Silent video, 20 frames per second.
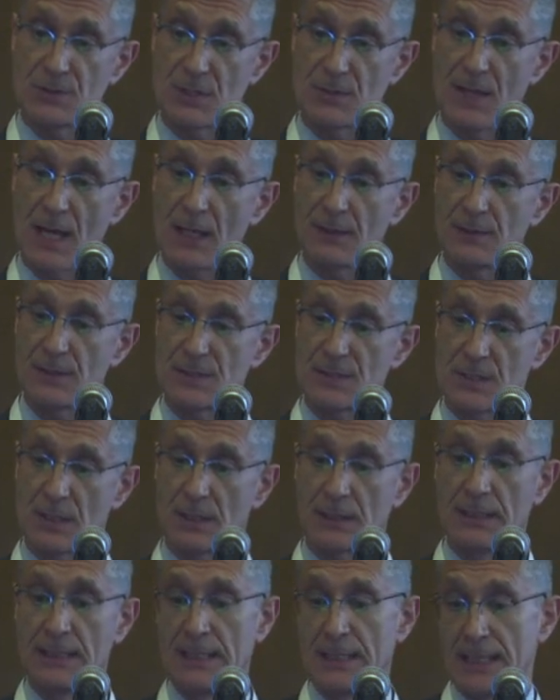and that is
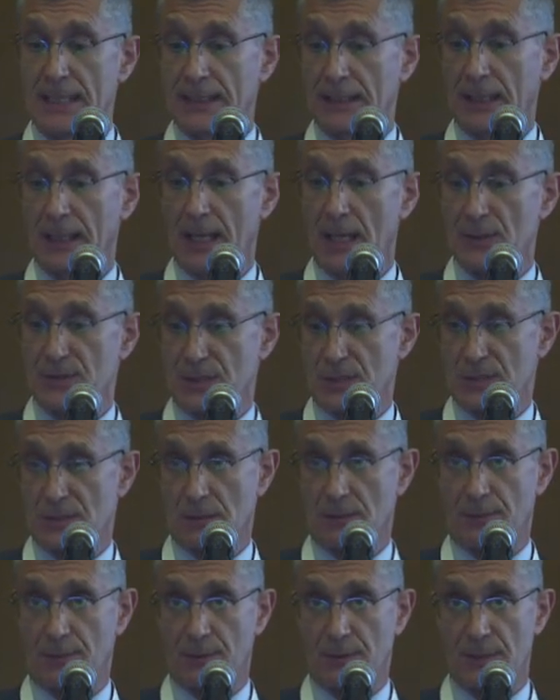that it allows us to
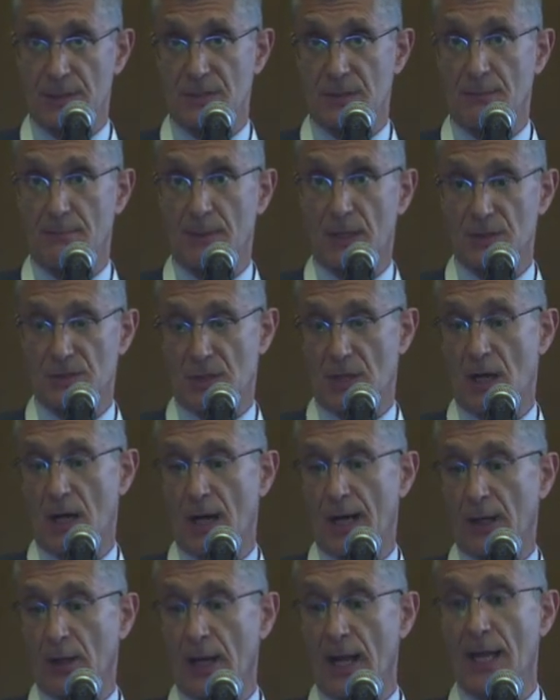produce a much
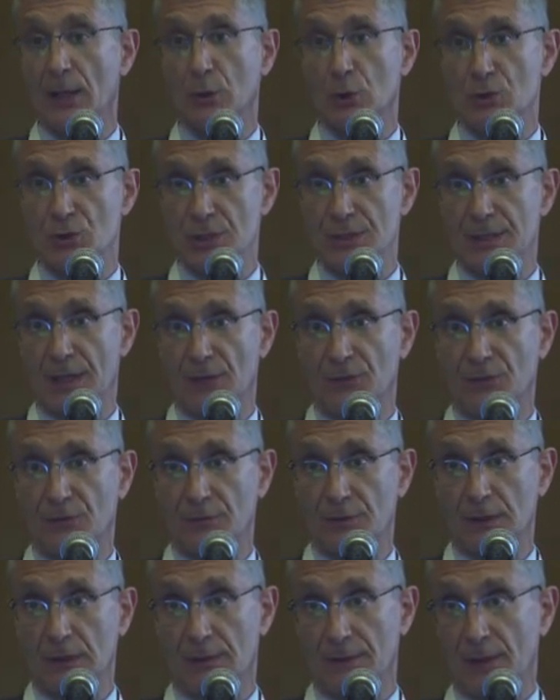higher energy
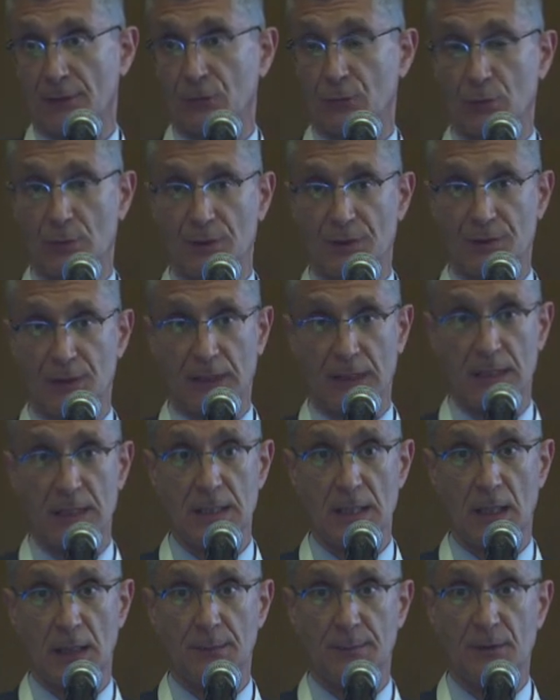density, and that's really the key
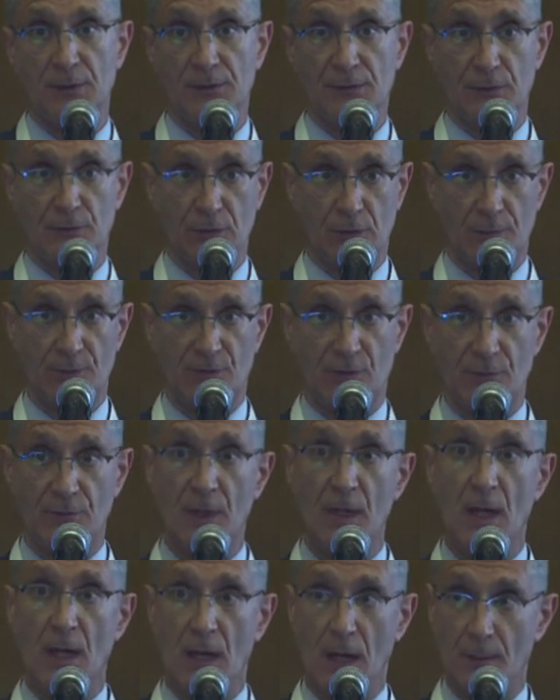element in terms of
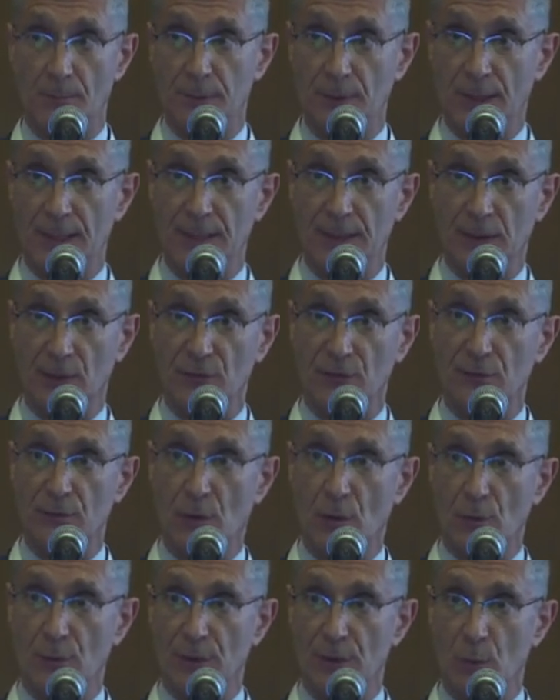ablating a stone.